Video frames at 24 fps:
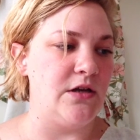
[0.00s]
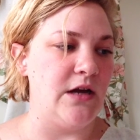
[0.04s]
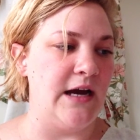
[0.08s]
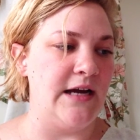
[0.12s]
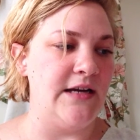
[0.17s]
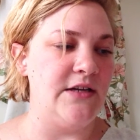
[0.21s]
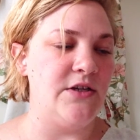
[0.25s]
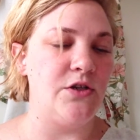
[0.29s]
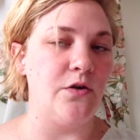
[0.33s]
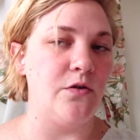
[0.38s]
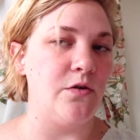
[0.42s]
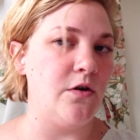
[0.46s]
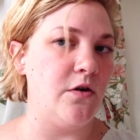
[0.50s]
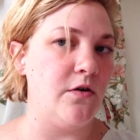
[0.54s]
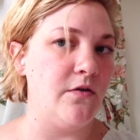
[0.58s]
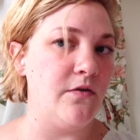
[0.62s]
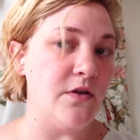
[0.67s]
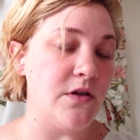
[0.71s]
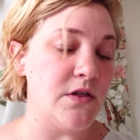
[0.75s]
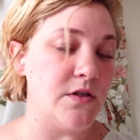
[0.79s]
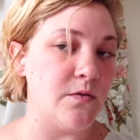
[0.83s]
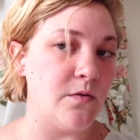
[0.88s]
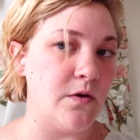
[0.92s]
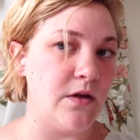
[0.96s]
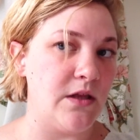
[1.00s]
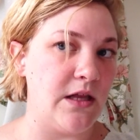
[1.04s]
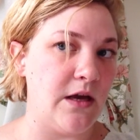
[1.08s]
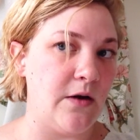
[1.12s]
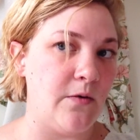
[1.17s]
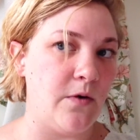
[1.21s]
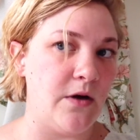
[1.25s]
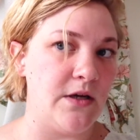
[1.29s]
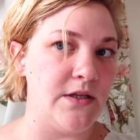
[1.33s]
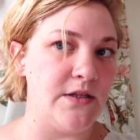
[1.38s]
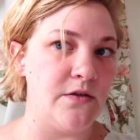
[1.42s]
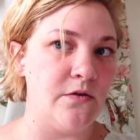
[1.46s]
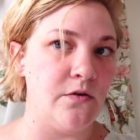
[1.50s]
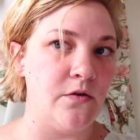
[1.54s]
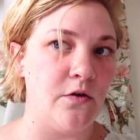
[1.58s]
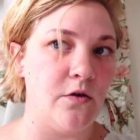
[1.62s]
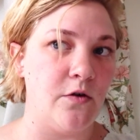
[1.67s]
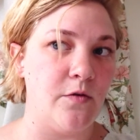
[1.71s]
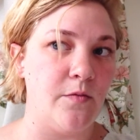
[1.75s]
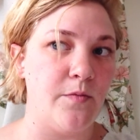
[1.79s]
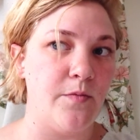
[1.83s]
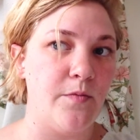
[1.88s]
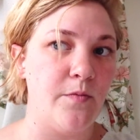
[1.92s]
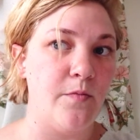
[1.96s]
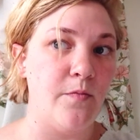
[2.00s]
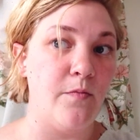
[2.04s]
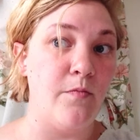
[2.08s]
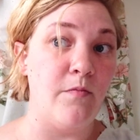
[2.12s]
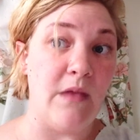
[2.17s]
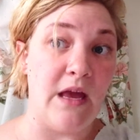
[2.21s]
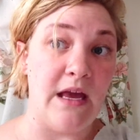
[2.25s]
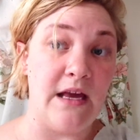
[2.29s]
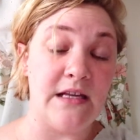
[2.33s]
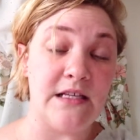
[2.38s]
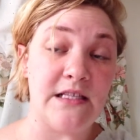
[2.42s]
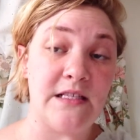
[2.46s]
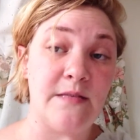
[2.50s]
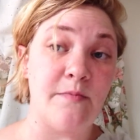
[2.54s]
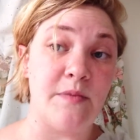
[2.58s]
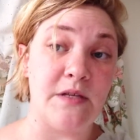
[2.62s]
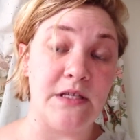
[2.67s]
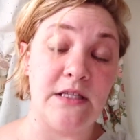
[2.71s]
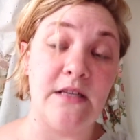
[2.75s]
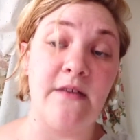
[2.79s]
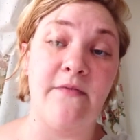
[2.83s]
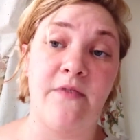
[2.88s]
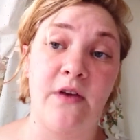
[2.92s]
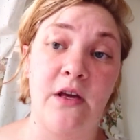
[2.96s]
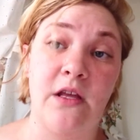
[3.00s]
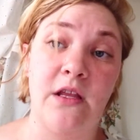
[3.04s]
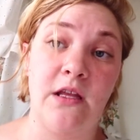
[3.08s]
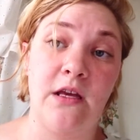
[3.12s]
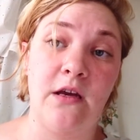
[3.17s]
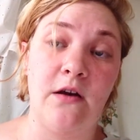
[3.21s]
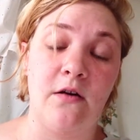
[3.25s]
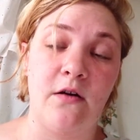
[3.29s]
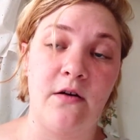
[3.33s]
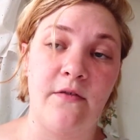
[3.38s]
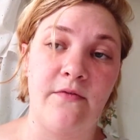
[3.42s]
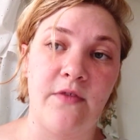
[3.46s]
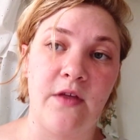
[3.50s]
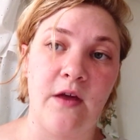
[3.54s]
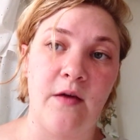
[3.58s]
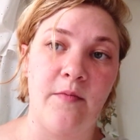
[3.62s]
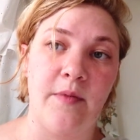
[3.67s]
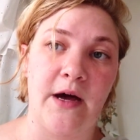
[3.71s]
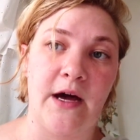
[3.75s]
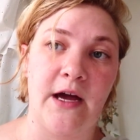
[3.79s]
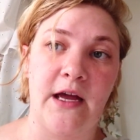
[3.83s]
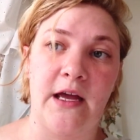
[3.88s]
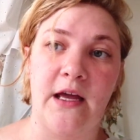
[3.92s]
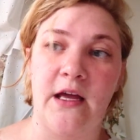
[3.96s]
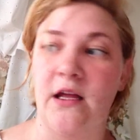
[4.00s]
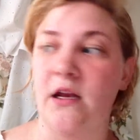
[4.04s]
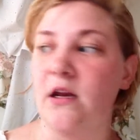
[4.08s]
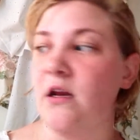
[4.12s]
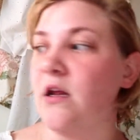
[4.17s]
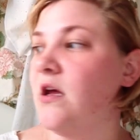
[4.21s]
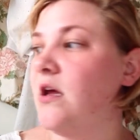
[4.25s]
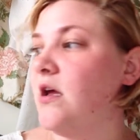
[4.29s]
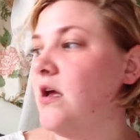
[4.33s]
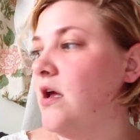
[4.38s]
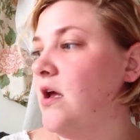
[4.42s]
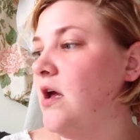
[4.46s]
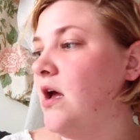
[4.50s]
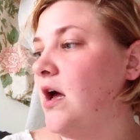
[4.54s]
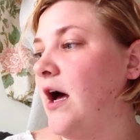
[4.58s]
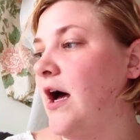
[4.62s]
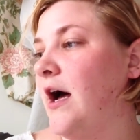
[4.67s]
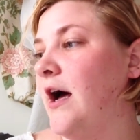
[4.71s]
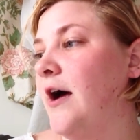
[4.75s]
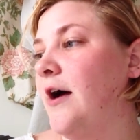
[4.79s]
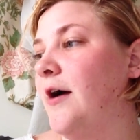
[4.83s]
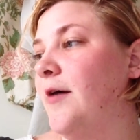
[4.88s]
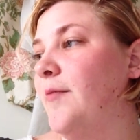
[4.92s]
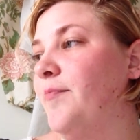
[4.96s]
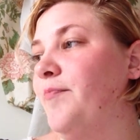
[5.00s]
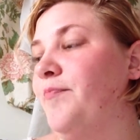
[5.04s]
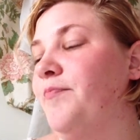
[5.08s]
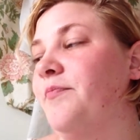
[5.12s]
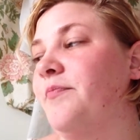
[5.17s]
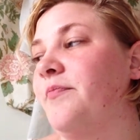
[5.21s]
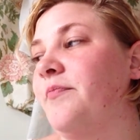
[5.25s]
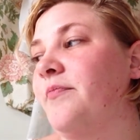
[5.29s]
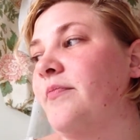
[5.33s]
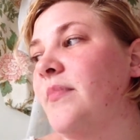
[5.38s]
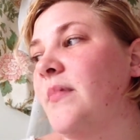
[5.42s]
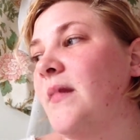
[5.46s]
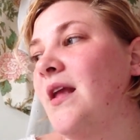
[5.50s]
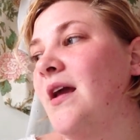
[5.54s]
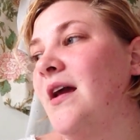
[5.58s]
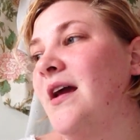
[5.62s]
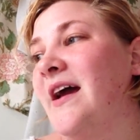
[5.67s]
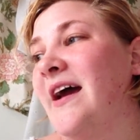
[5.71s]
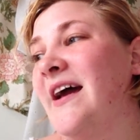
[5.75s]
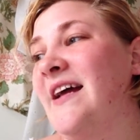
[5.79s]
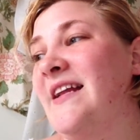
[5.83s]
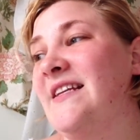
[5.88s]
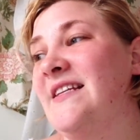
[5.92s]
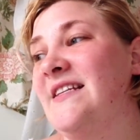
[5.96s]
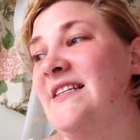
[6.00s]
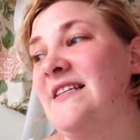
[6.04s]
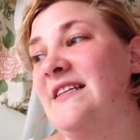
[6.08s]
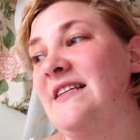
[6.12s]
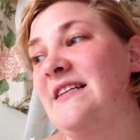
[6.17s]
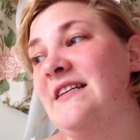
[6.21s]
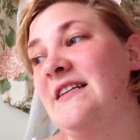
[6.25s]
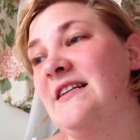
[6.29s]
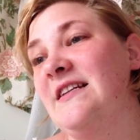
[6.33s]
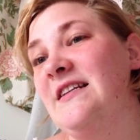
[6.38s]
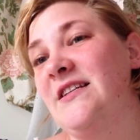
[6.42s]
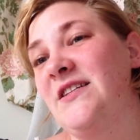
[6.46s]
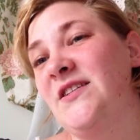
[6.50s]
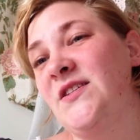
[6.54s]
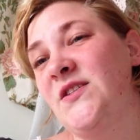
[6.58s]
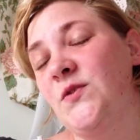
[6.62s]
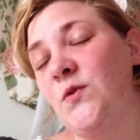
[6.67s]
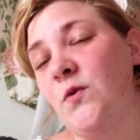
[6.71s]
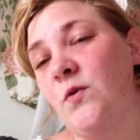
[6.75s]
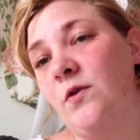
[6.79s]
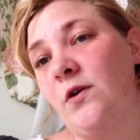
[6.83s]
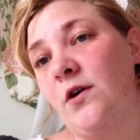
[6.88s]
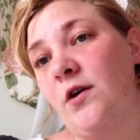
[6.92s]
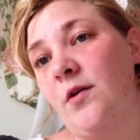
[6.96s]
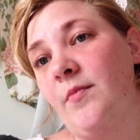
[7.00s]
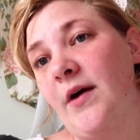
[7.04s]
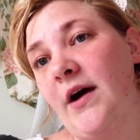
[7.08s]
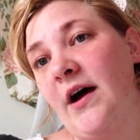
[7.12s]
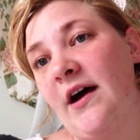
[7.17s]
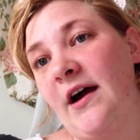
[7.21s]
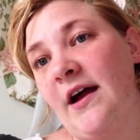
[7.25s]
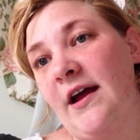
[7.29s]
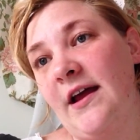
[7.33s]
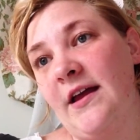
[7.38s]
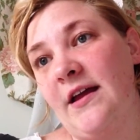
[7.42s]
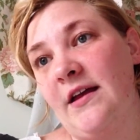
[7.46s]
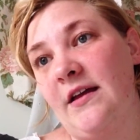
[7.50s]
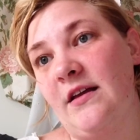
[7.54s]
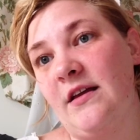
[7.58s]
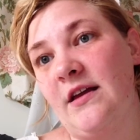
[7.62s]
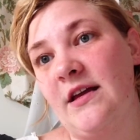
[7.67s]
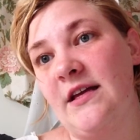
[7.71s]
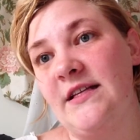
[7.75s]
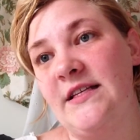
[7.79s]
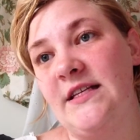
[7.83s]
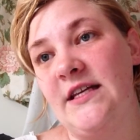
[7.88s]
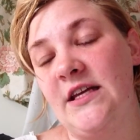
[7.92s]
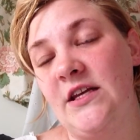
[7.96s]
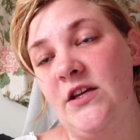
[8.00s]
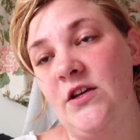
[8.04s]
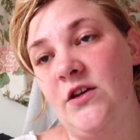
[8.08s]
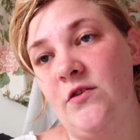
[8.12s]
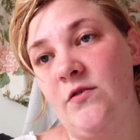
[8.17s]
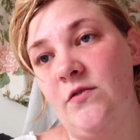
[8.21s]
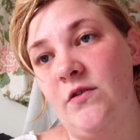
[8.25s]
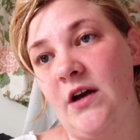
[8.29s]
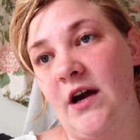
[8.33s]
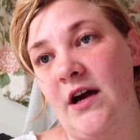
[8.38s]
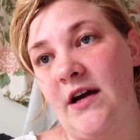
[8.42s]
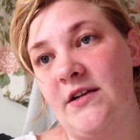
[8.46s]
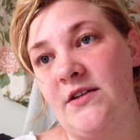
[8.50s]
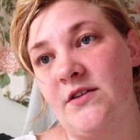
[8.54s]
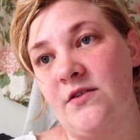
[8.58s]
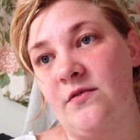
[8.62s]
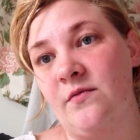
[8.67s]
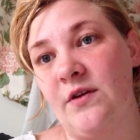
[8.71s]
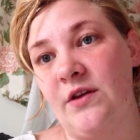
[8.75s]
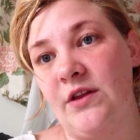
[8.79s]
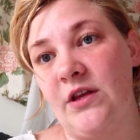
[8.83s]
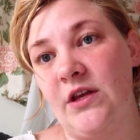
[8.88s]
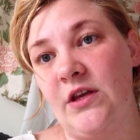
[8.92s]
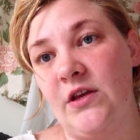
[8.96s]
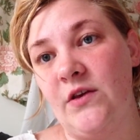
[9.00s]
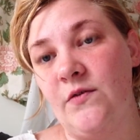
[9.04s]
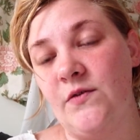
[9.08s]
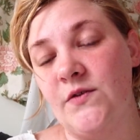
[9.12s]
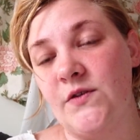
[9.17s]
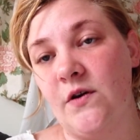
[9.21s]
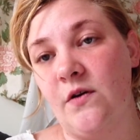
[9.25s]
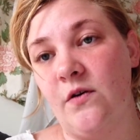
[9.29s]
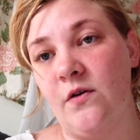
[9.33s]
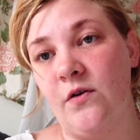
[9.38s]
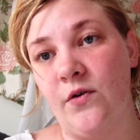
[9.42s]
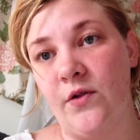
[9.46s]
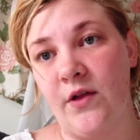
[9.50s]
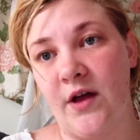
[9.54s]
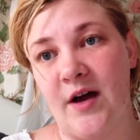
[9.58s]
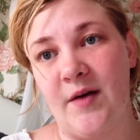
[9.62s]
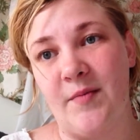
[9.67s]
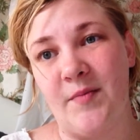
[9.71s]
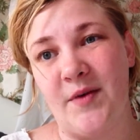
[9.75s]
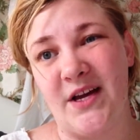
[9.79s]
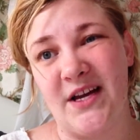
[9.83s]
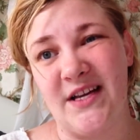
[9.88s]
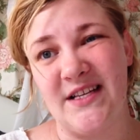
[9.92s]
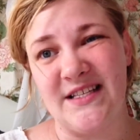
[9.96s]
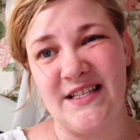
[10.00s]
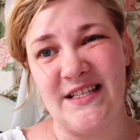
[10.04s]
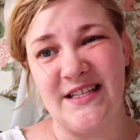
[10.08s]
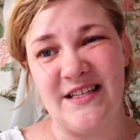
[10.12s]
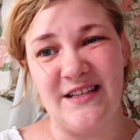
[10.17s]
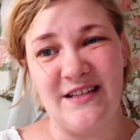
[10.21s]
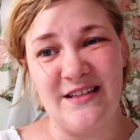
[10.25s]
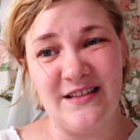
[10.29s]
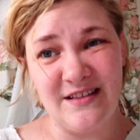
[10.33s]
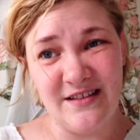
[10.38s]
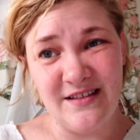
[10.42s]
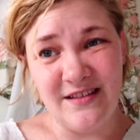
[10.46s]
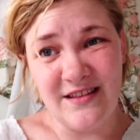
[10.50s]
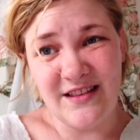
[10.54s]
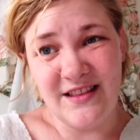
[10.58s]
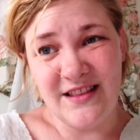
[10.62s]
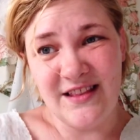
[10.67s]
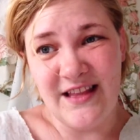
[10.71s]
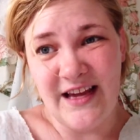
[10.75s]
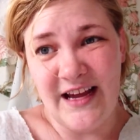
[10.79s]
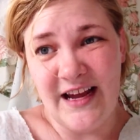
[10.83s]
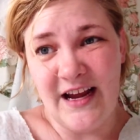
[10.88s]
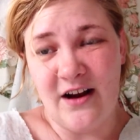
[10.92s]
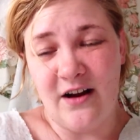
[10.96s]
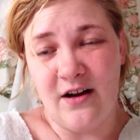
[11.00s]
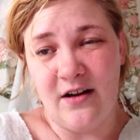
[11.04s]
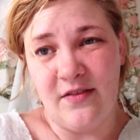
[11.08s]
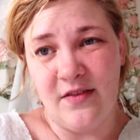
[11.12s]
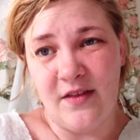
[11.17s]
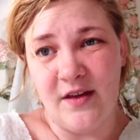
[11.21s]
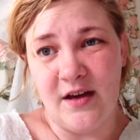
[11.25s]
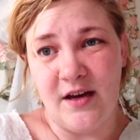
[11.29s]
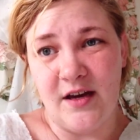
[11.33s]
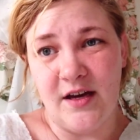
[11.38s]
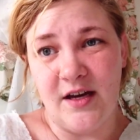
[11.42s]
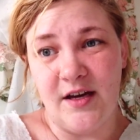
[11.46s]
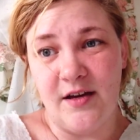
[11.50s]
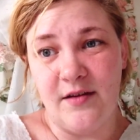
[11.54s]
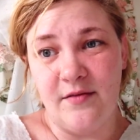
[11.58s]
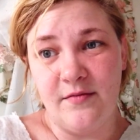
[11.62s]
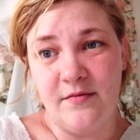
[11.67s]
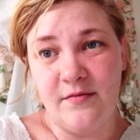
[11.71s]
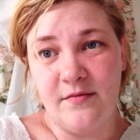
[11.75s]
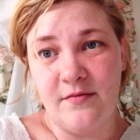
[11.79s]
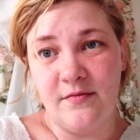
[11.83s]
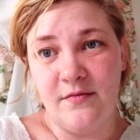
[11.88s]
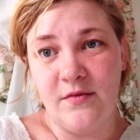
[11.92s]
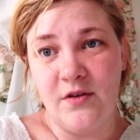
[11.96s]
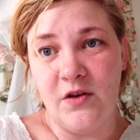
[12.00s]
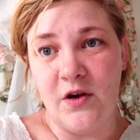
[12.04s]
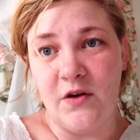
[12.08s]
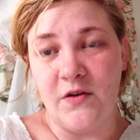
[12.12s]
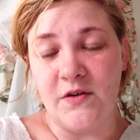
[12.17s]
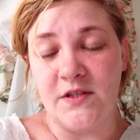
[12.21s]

don't know if it's one that Wazoodle makes specifically or if they buy it. And Zorb, I continue not to really use a whole lot because they are the, you know,